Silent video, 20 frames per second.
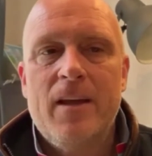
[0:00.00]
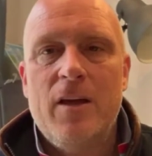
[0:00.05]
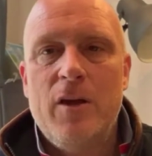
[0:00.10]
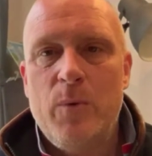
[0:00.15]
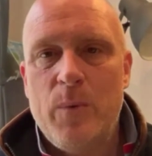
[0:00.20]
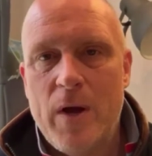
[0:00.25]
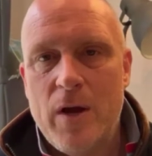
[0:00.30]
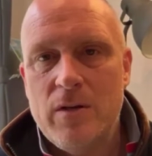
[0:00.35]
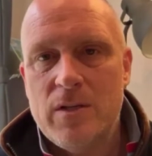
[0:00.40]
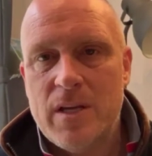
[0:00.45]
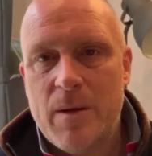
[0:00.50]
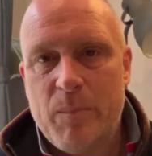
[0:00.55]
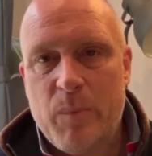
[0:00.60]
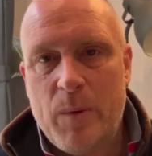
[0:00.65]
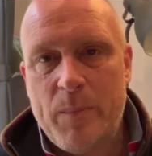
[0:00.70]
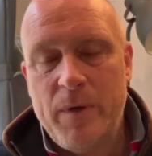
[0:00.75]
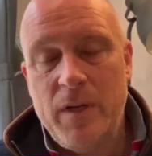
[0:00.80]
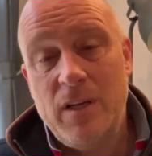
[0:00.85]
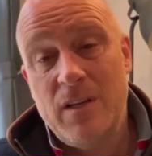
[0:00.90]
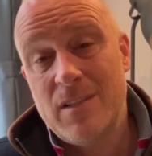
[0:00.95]
who owns that
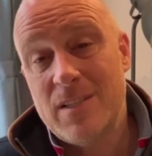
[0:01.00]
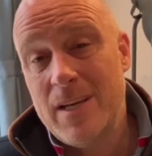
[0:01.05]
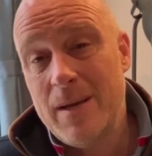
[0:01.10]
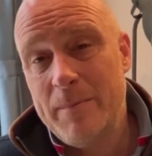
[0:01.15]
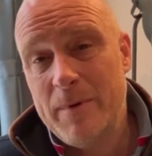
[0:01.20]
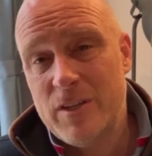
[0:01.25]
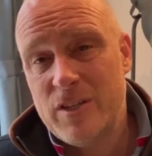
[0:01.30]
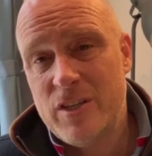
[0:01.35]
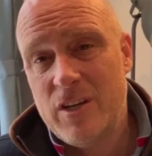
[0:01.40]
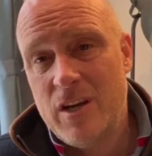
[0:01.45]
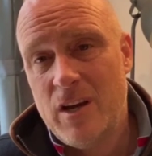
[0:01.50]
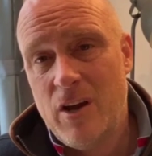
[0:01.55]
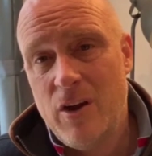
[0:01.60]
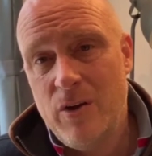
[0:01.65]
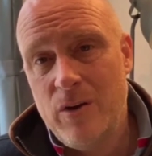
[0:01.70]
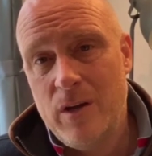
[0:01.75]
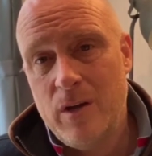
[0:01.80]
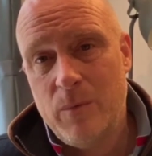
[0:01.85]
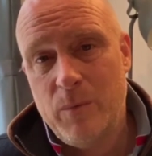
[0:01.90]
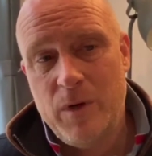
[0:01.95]
property, because they actually
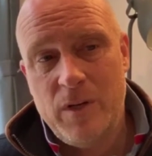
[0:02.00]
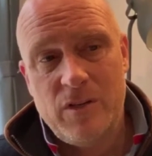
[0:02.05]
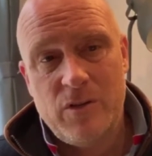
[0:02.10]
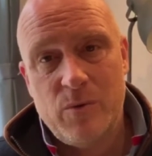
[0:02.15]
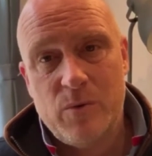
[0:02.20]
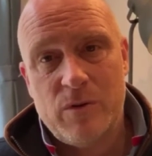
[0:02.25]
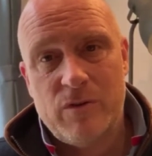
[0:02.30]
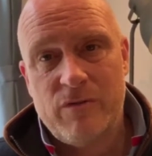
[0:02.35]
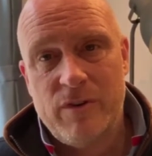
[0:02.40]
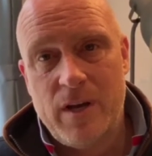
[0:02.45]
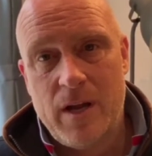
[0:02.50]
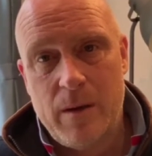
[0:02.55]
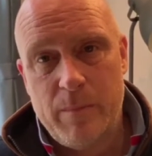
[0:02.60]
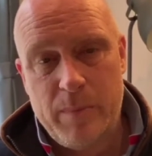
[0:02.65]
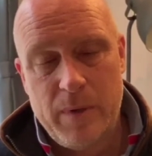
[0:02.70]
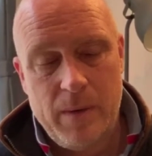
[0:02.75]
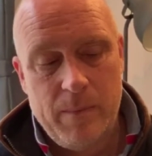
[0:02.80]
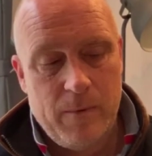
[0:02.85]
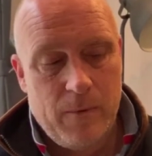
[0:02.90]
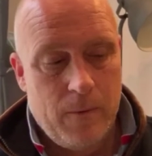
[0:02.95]
own it with 2 or 3 other
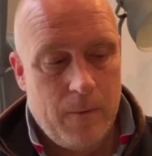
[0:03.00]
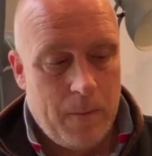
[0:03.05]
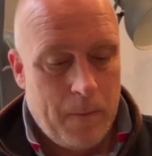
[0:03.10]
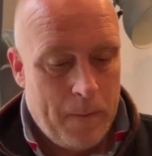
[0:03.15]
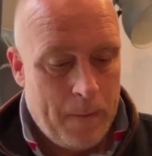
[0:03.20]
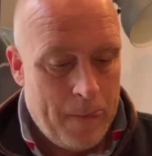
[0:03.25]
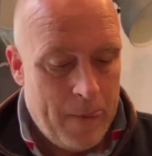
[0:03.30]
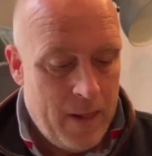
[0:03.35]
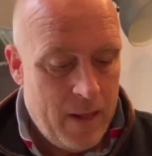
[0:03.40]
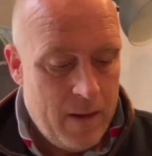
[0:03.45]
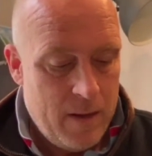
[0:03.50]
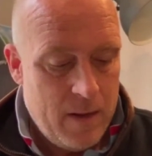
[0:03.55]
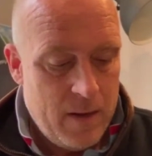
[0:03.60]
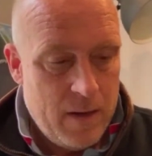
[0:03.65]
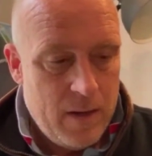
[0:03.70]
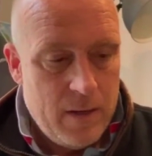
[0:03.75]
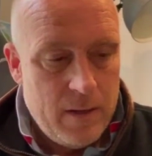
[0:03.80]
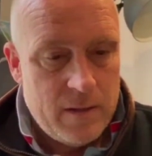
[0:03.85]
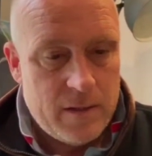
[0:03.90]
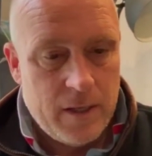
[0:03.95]
people.
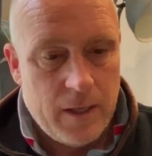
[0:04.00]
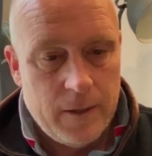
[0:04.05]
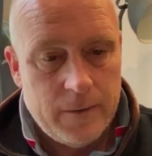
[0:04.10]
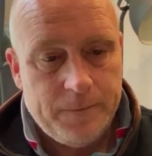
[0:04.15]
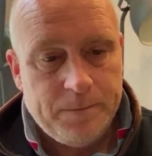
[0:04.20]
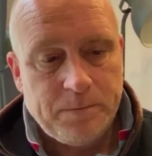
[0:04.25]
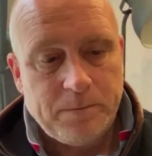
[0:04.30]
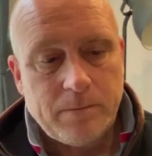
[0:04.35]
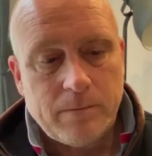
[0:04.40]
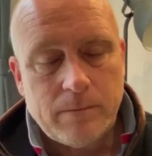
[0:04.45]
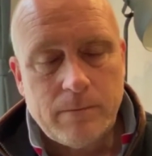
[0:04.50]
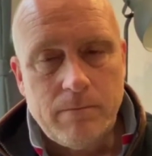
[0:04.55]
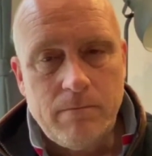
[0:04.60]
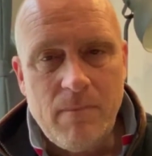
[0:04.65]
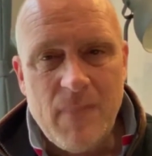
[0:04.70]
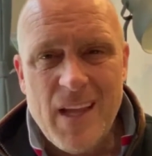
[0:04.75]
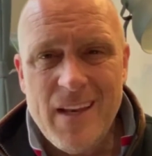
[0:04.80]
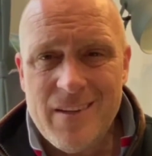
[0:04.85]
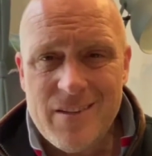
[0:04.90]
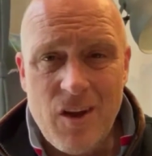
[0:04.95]
So
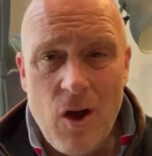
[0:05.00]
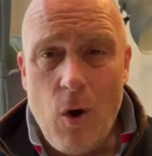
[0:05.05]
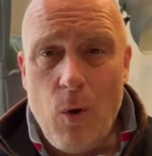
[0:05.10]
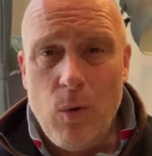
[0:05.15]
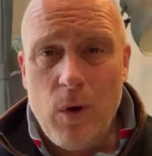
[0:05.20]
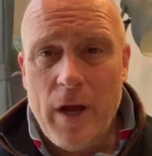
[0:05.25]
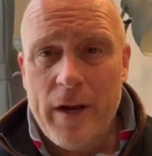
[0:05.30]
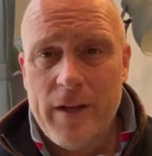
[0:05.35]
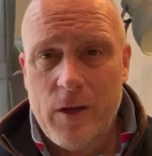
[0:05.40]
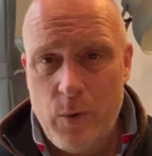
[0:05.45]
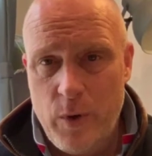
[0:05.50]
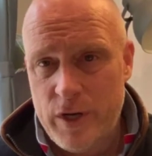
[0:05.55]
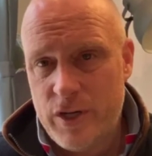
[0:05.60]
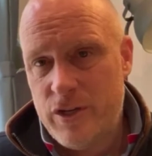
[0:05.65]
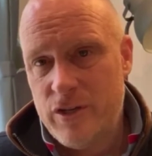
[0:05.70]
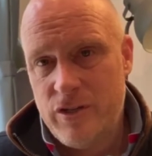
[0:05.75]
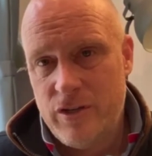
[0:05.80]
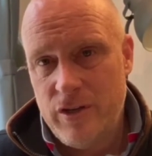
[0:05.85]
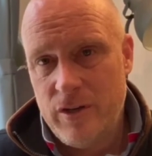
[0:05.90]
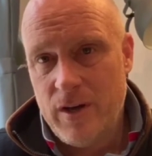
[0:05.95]
there's a whole load of
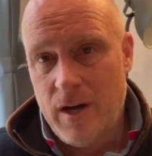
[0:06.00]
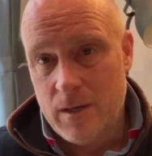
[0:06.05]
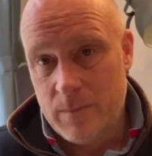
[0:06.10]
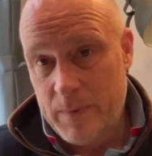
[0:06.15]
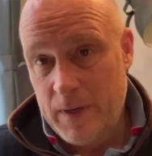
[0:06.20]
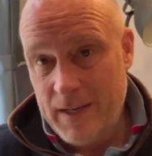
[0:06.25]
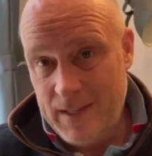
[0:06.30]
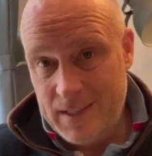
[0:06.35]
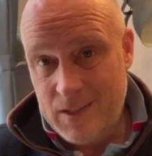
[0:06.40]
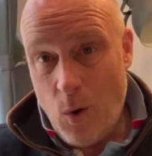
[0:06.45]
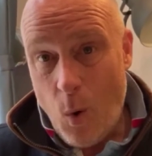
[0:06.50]
questions you ask, but it's